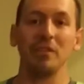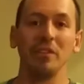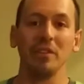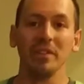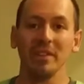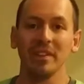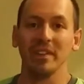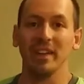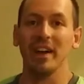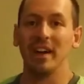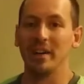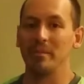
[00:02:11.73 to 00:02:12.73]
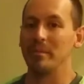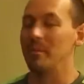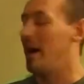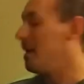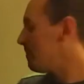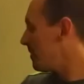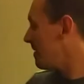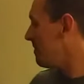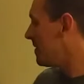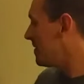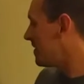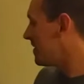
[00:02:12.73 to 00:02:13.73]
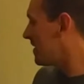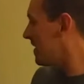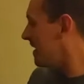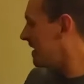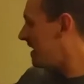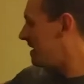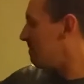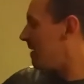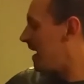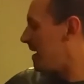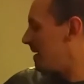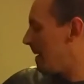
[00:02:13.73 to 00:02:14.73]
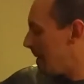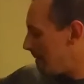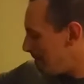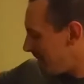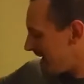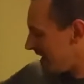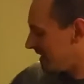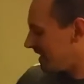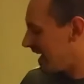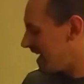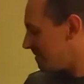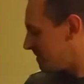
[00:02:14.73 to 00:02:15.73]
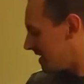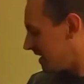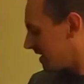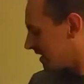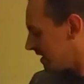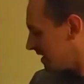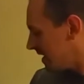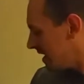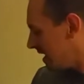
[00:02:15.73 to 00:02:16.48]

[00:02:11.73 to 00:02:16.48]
full, I'm pretty much just going to keep my main games here.